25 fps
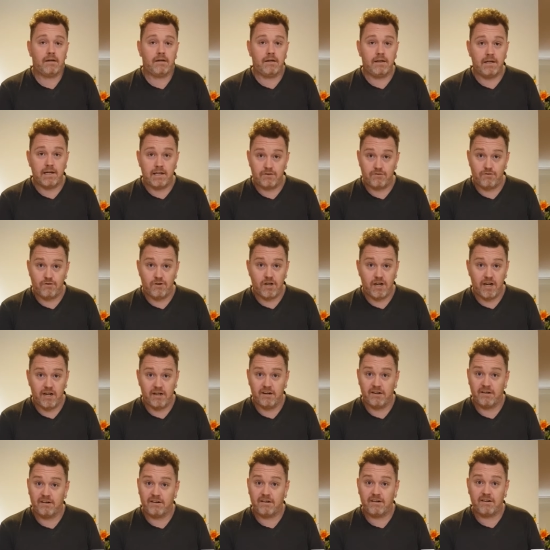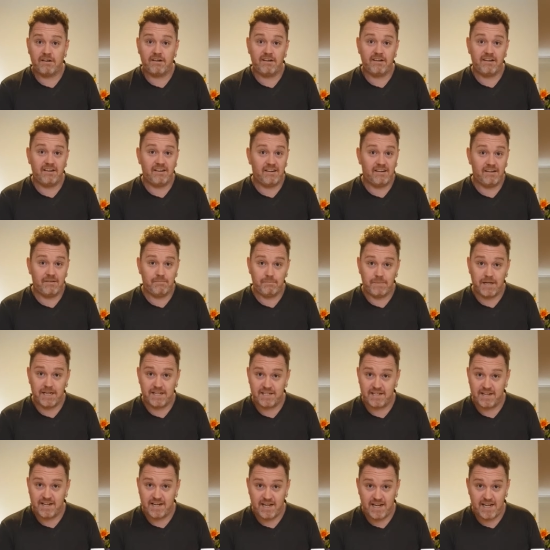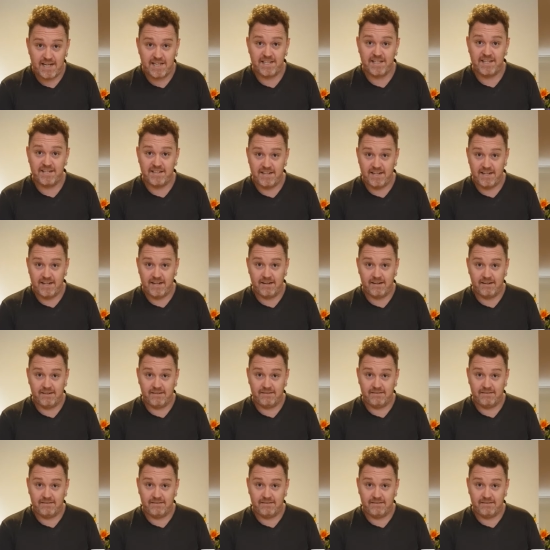gets right in, makes it easy to hear.